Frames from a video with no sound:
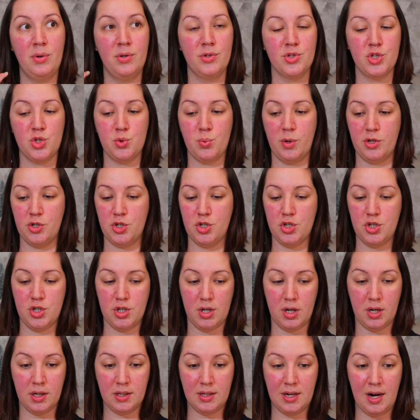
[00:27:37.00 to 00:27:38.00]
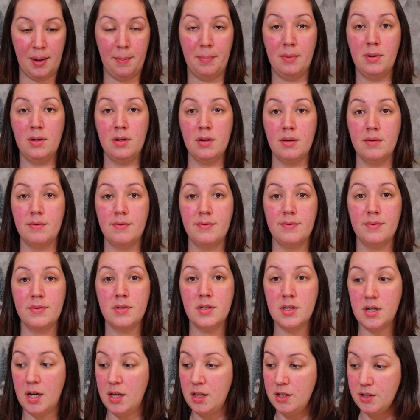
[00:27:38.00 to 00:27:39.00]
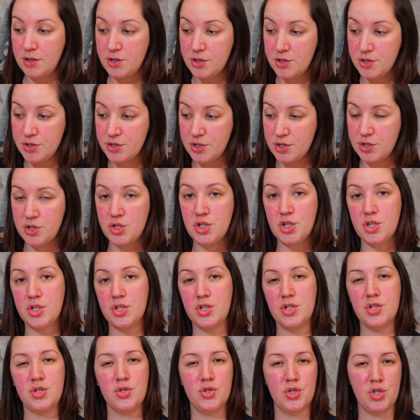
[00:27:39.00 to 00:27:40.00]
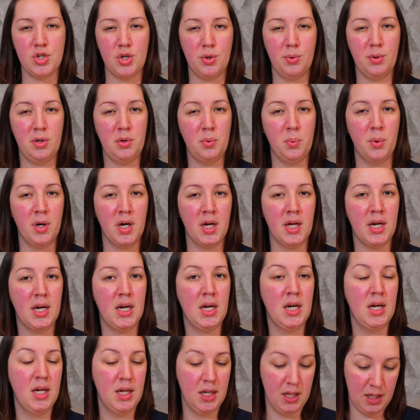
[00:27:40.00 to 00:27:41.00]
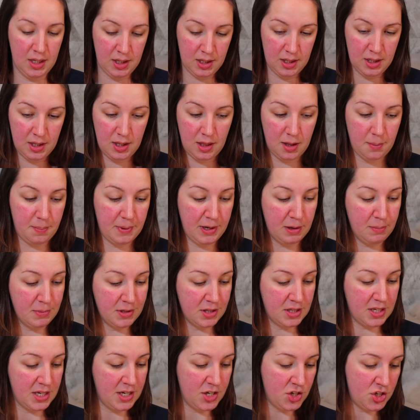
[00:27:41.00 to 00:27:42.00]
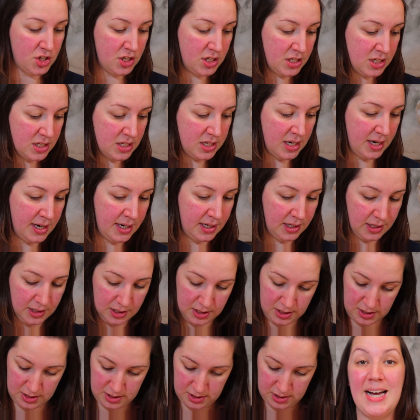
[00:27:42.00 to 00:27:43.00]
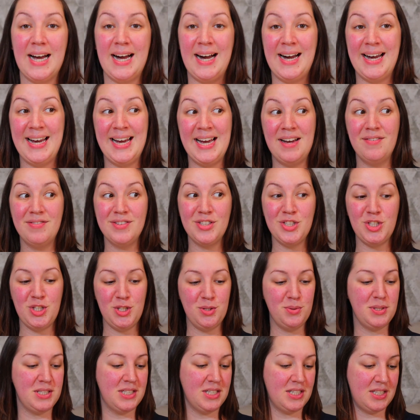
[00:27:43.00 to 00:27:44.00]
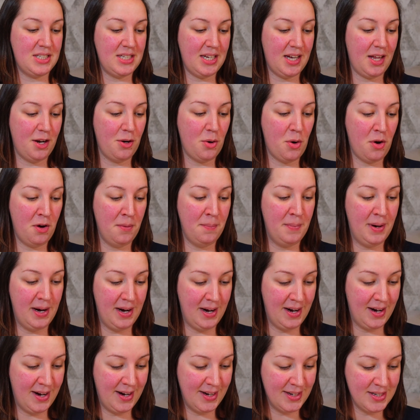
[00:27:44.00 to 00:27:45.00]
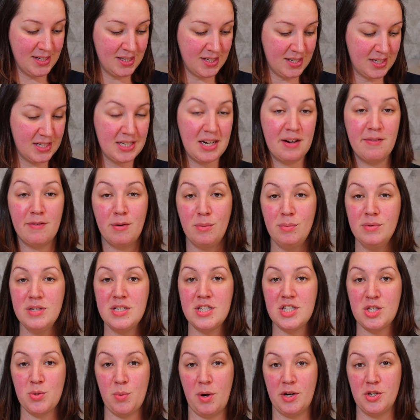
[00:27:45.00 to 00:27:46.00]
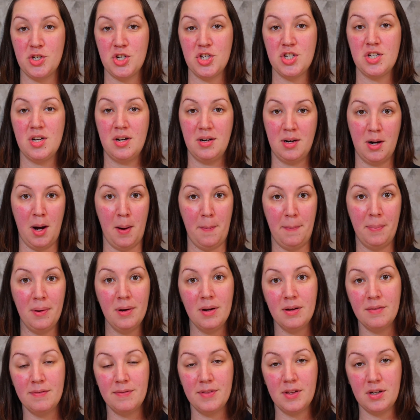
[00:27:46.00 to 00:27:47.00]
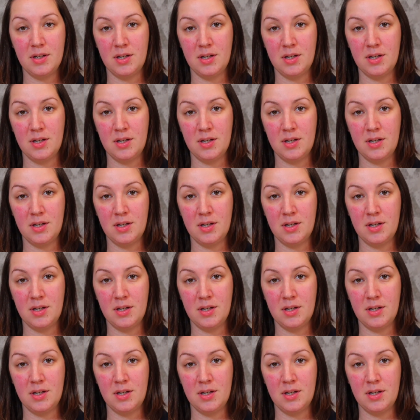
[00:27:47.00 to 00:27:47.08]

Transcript: will swatch a couple of colors just to show you what the pigmentation is like. I haven't used this yet on my eyes. I've only swatched a couple of the